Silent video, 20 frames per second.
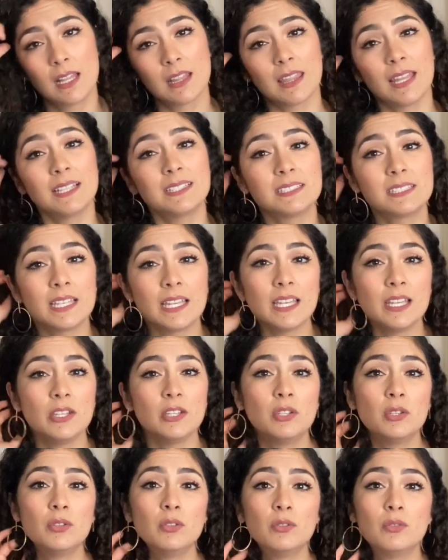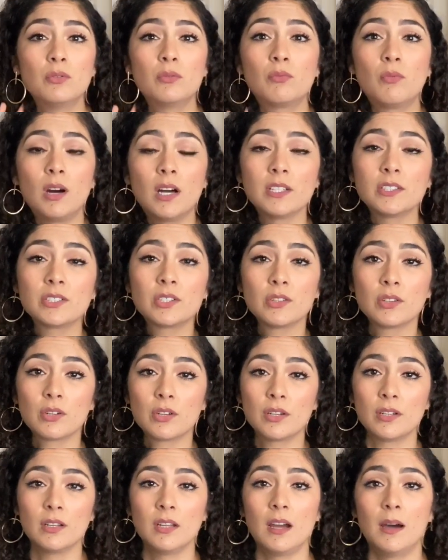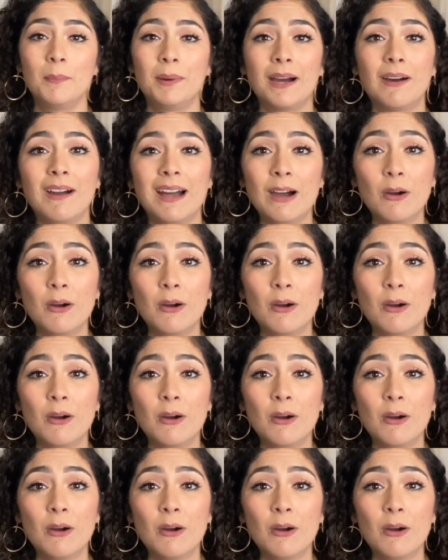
let's say you want to learn about